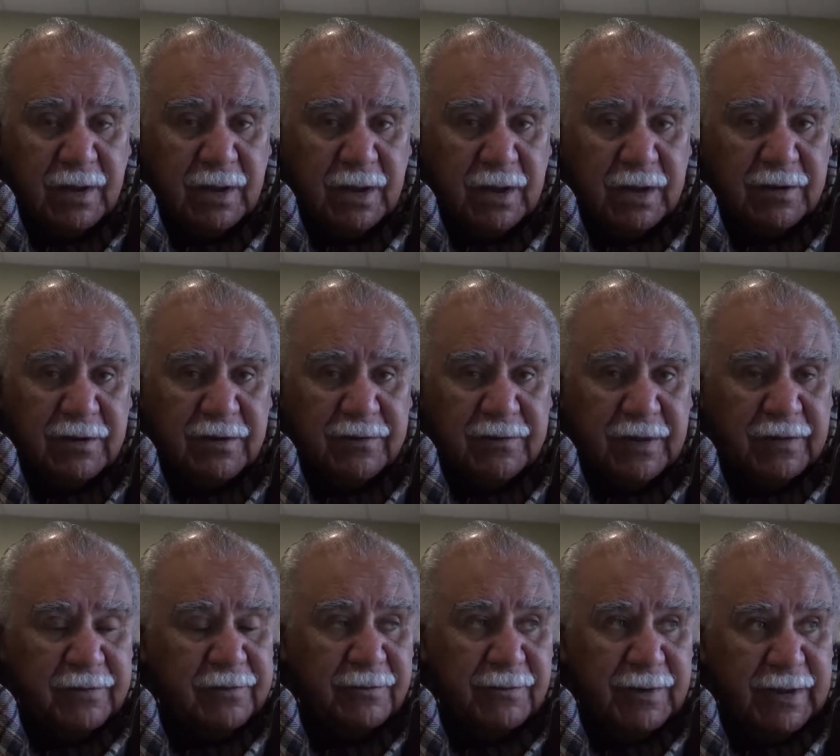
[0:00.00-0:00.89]
And, it,
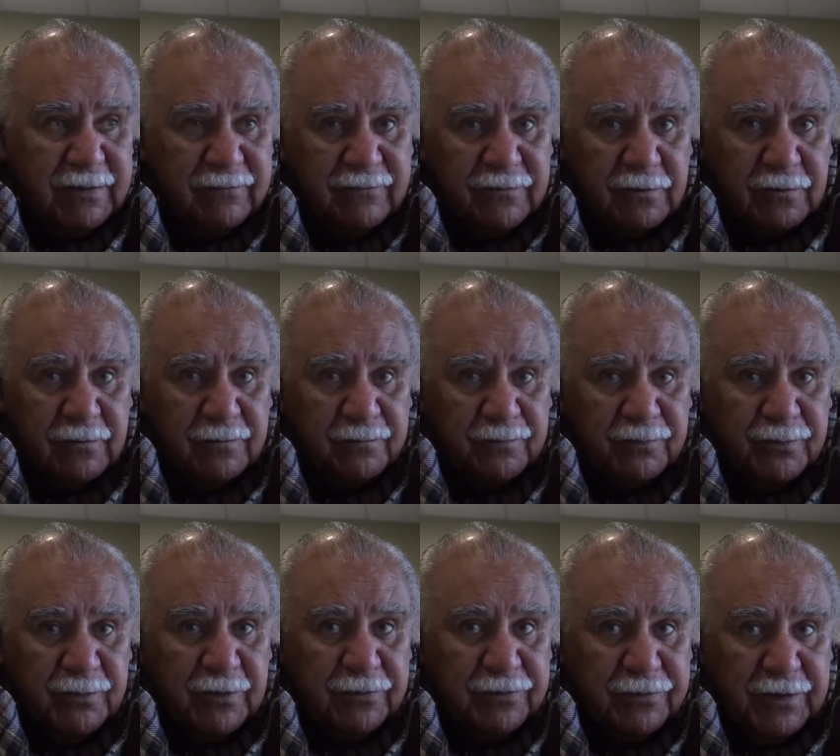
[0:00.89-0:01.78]
and they're evil.
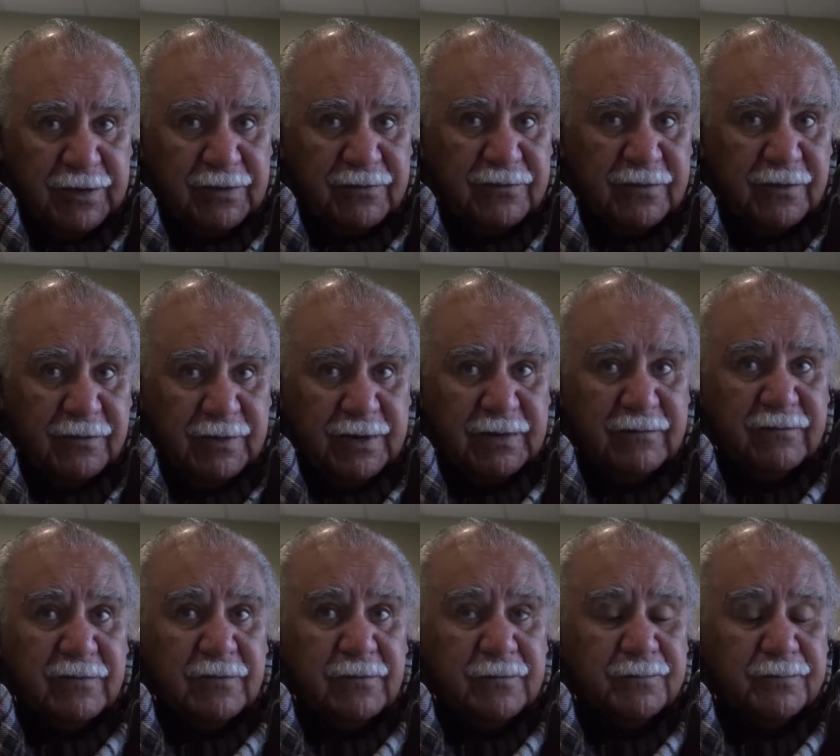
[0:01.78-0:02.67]
The things are
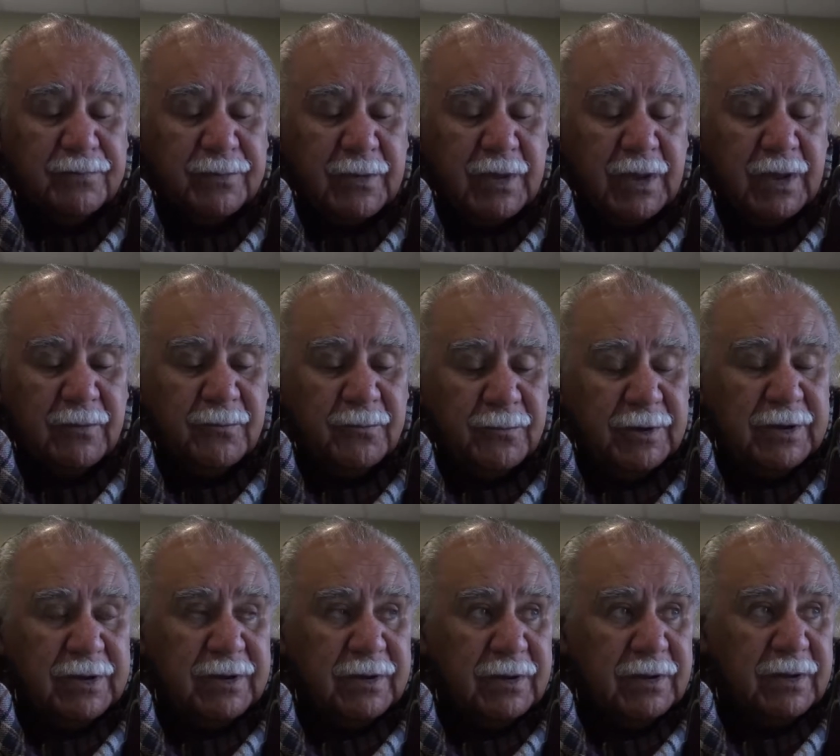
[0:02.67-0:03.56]
evil. And
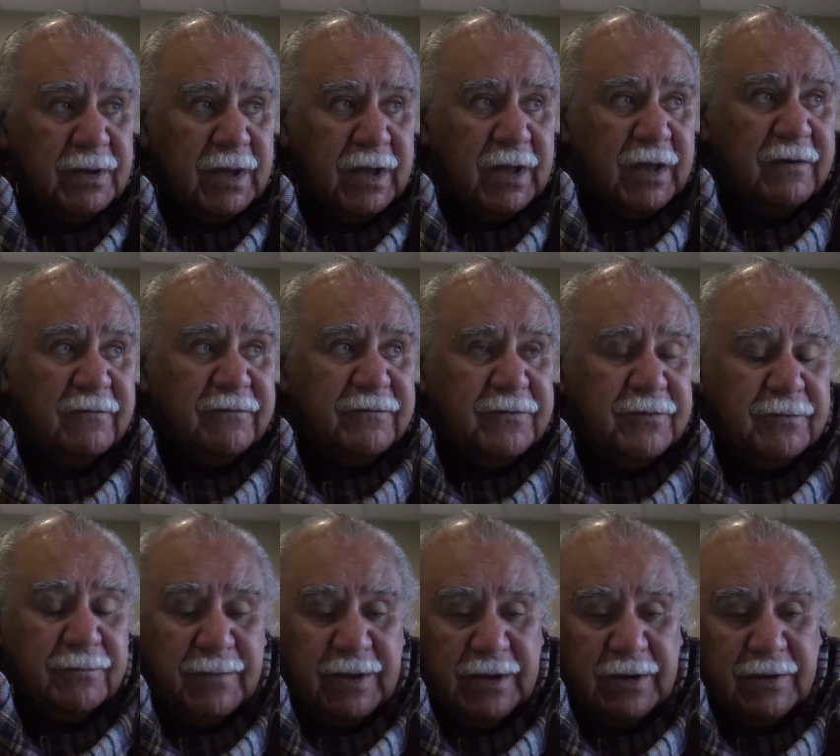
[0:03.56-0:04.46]
we have to
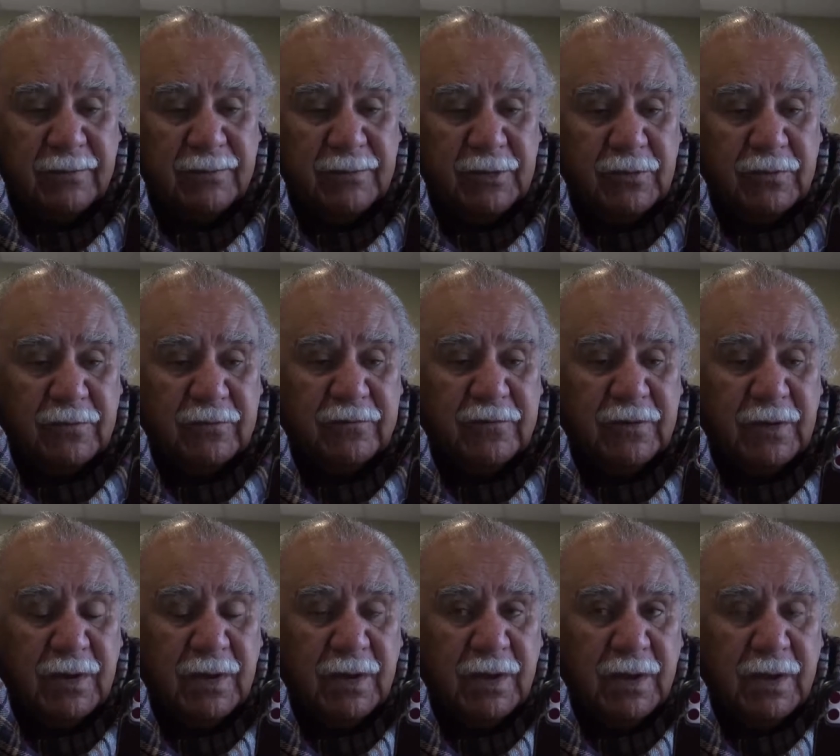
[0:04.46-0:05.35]
make a move.
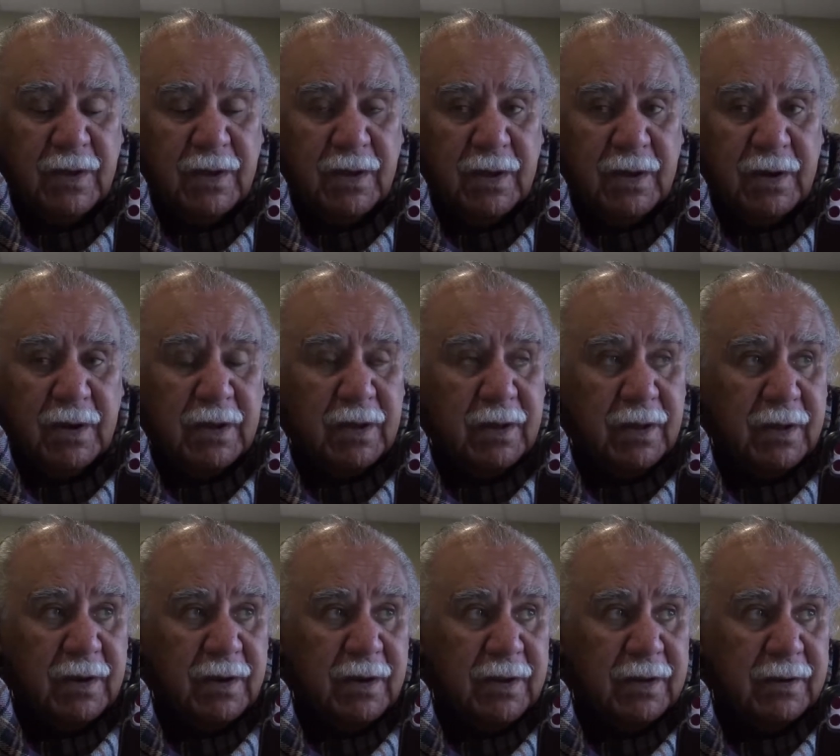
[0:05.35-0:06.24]
And I,
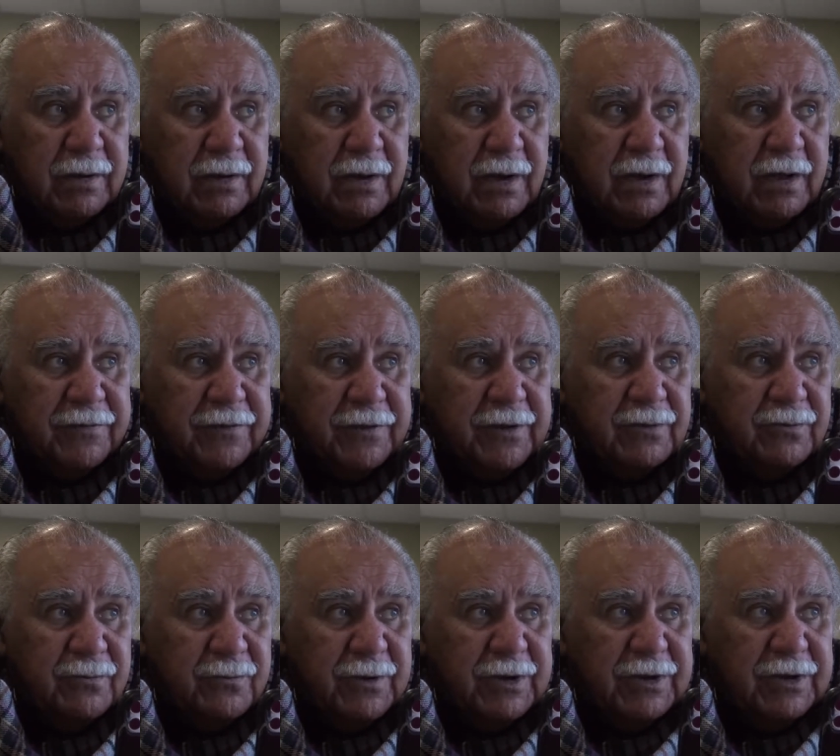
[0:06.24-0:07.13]
and I, I think
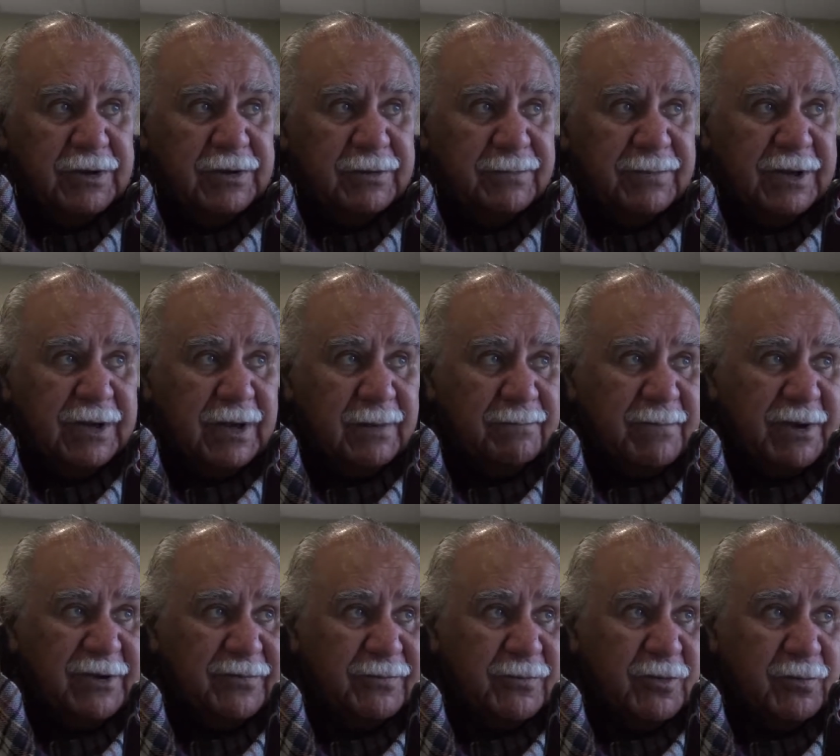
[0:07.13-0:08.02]
we need to become
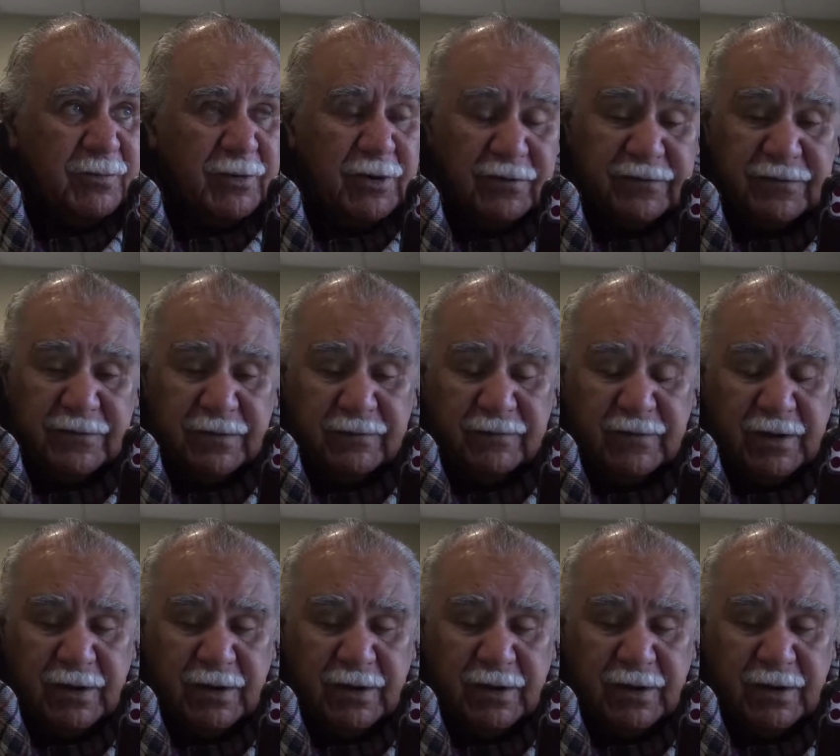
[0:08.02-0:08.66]
much more positive.